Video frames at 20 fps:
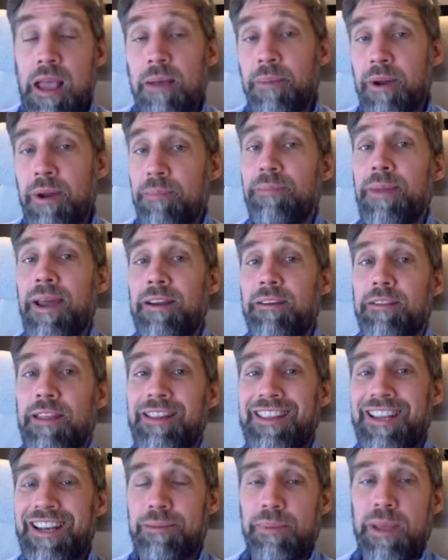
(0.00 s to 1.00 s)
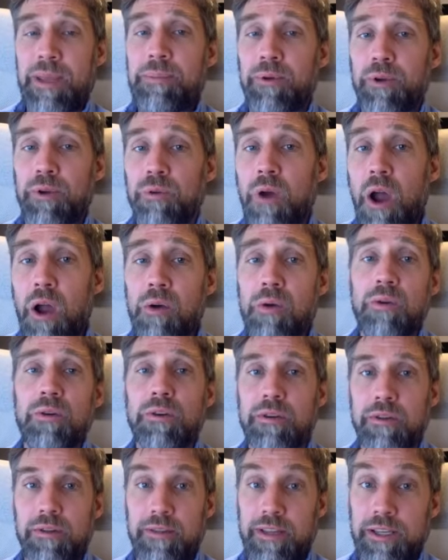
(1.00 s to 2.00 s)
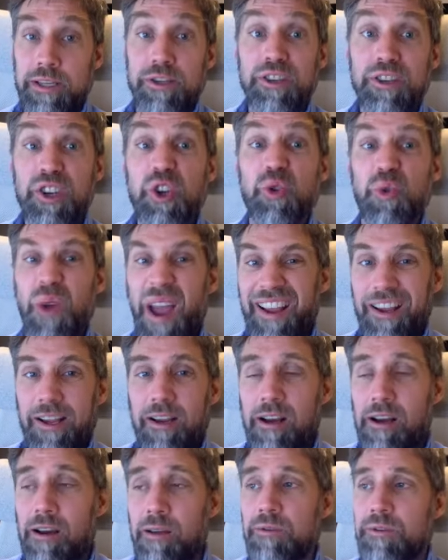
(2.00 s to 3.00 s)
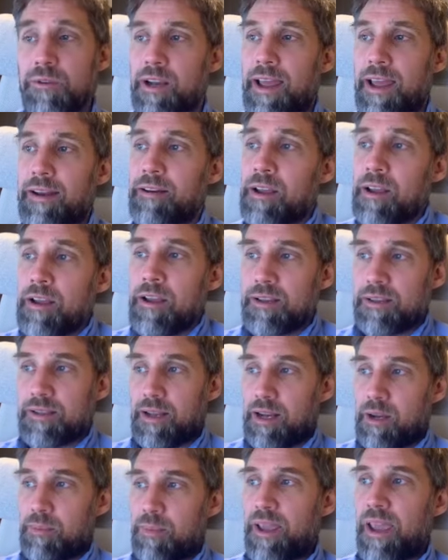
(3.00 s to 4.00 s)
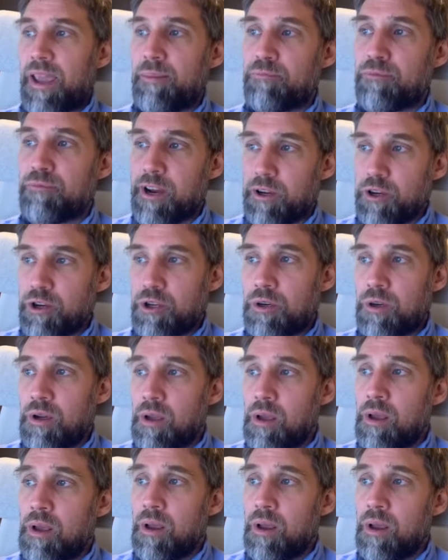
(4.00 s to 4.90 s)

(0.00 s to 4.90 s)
But it meant that the people who owned this new enclosed land suddenly became rich.